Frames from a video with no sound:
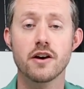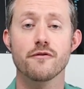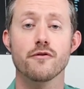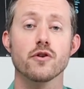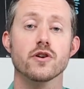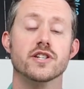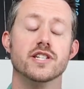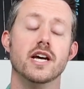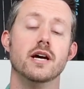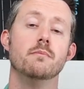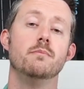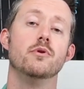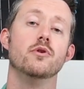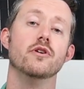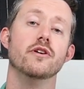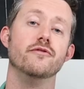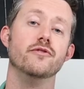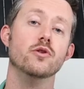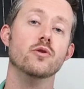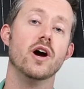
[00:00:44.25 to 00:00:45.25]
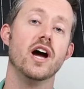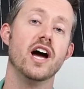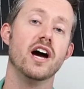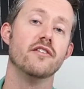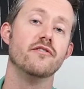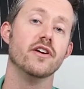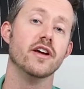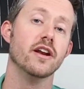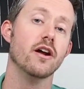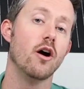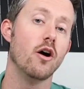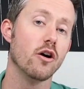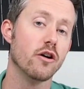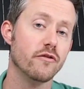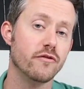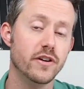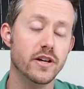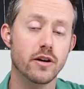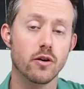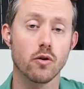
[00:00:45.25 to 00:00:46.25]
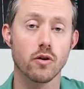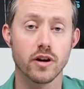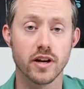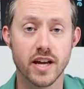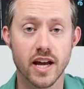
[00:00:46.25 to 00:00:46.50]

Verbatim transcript: For example, if you have an RV or a